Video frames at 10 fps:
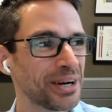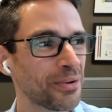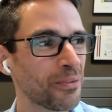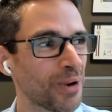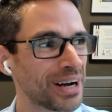
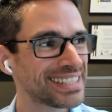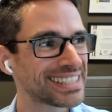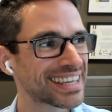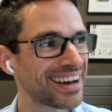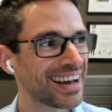
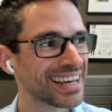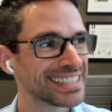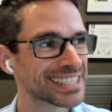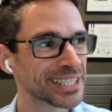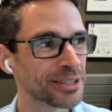what
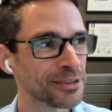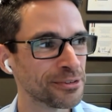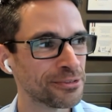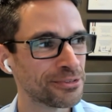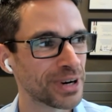kinds
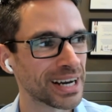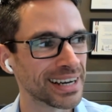of